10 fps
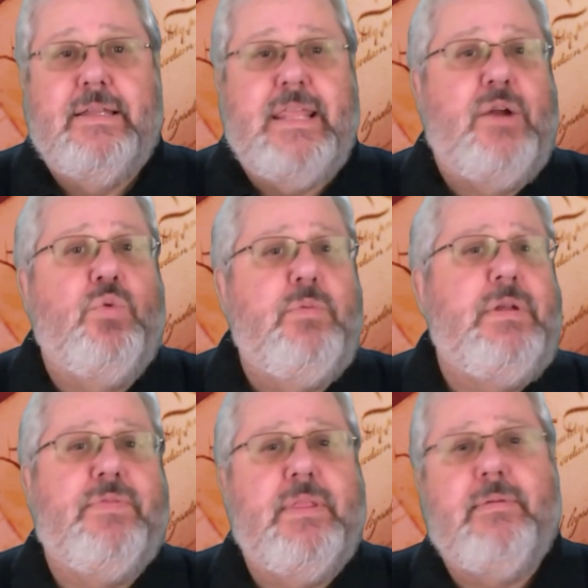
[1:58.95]
than it would
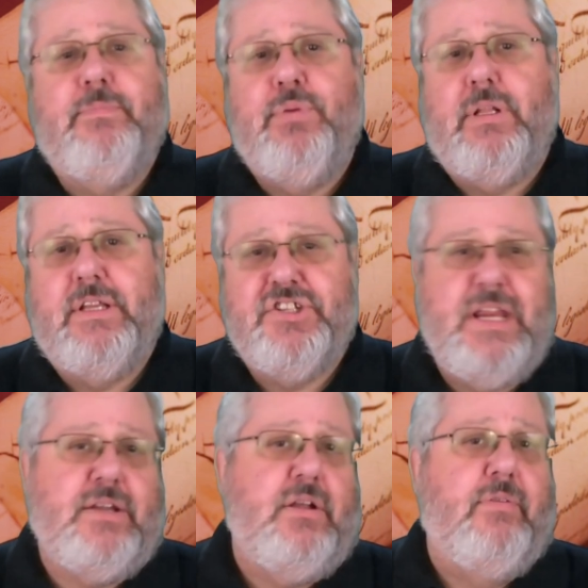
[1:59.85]
be for them to bully a
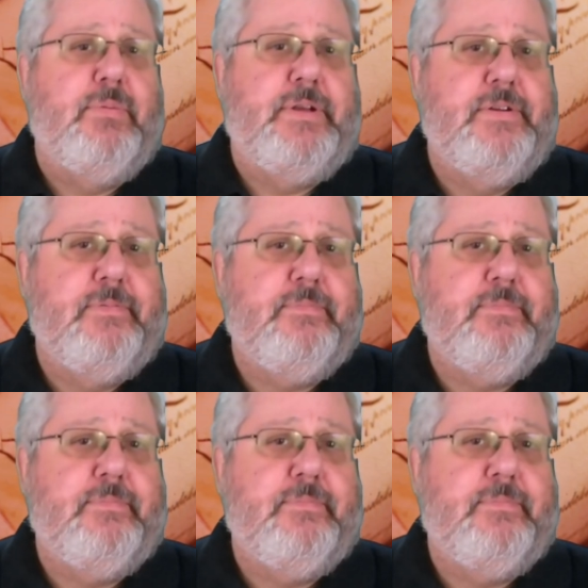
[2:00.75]
state government.